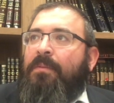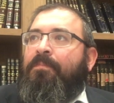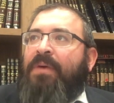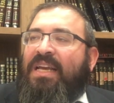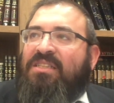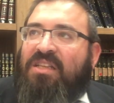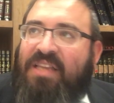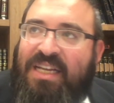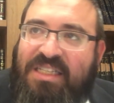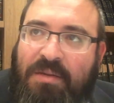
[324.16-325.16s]
based
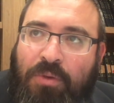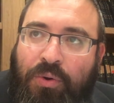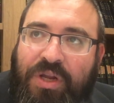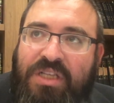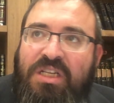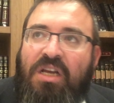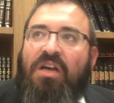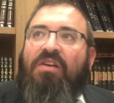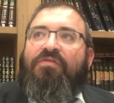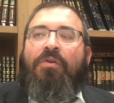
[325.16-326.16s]
testimonies
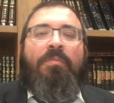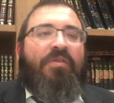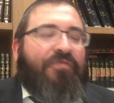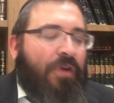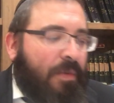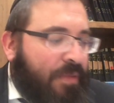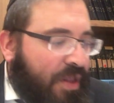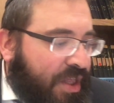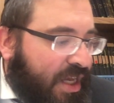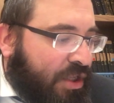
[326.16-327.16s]
from
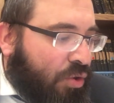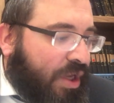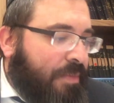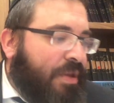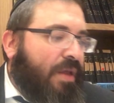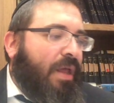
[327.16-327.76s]
the Etrogim,